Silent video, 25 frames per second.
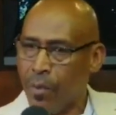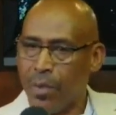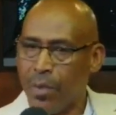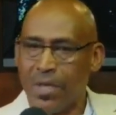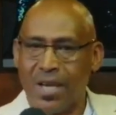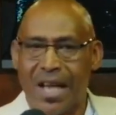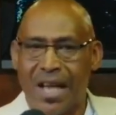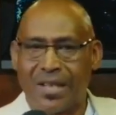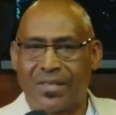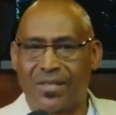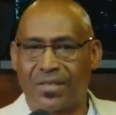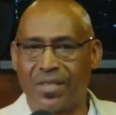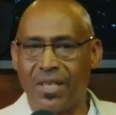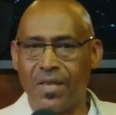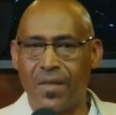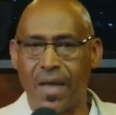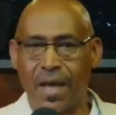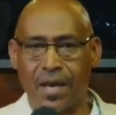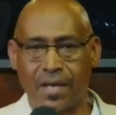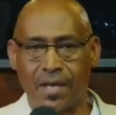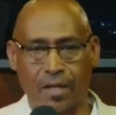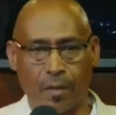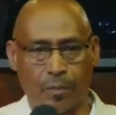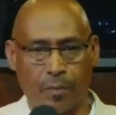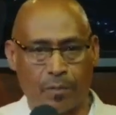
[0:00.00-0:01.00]
You would not see
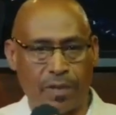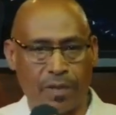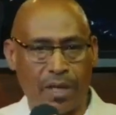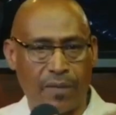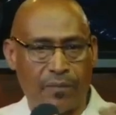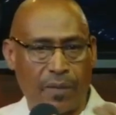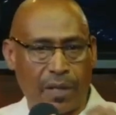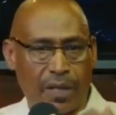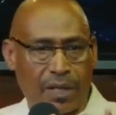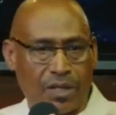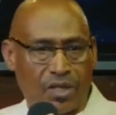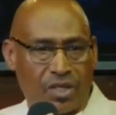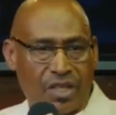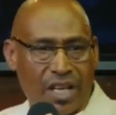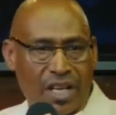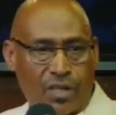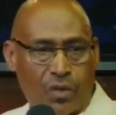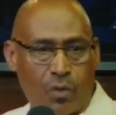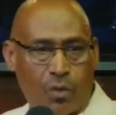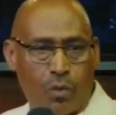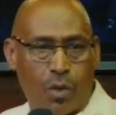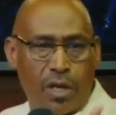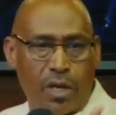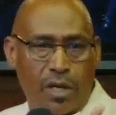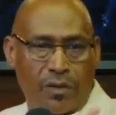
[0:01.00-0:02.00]
that as a privilege
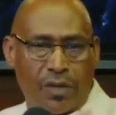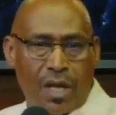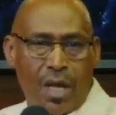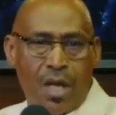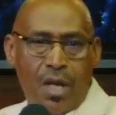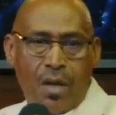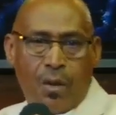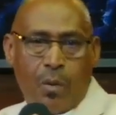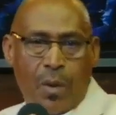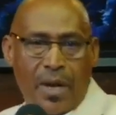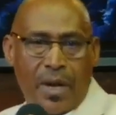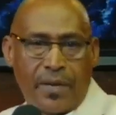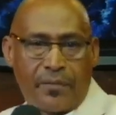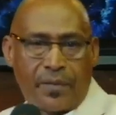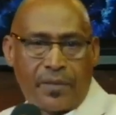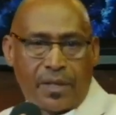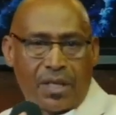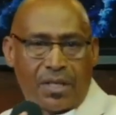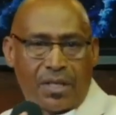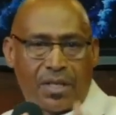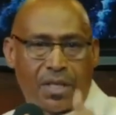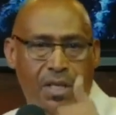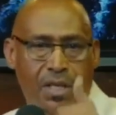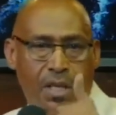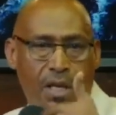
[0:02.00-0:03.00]
that's worth whatever
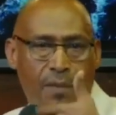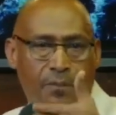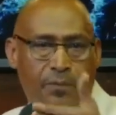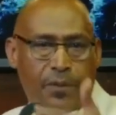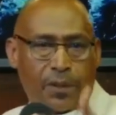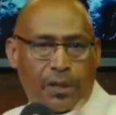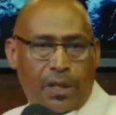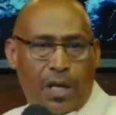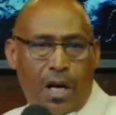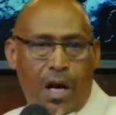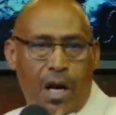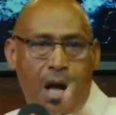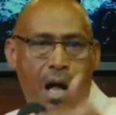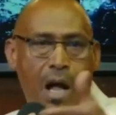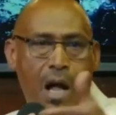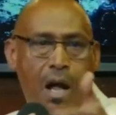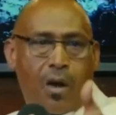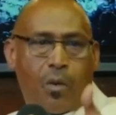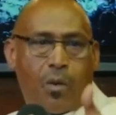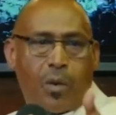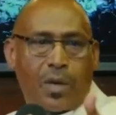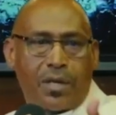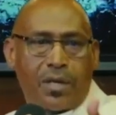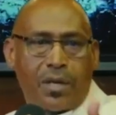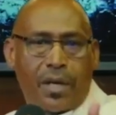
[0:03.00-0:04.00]
discomfort or
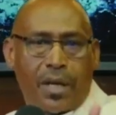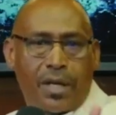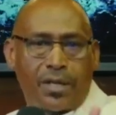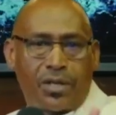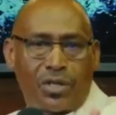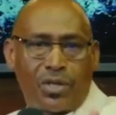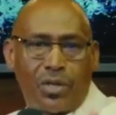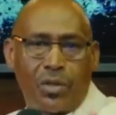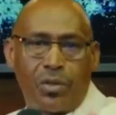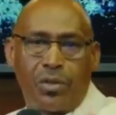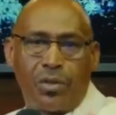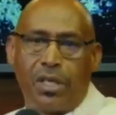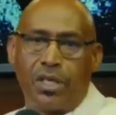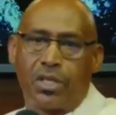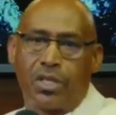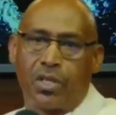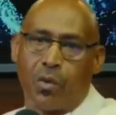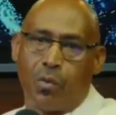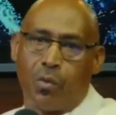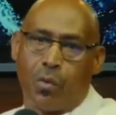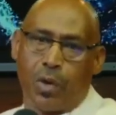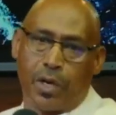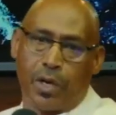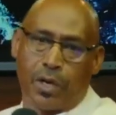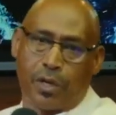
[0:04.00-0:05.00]
awkwardness you need
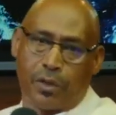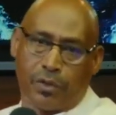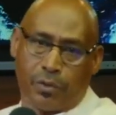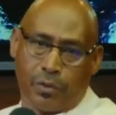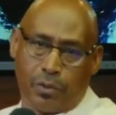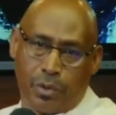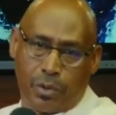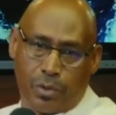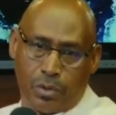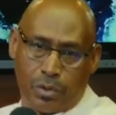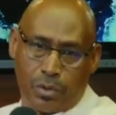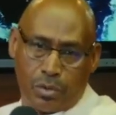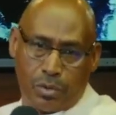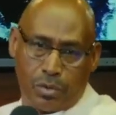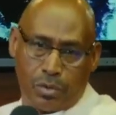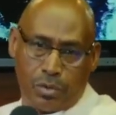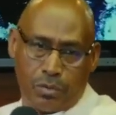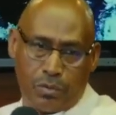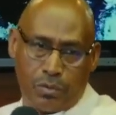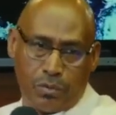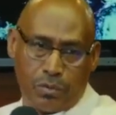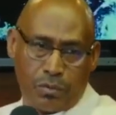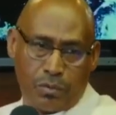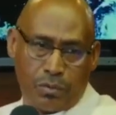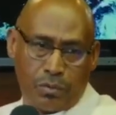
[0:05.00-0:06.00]
to work
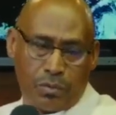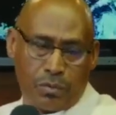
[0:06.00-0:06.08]
through.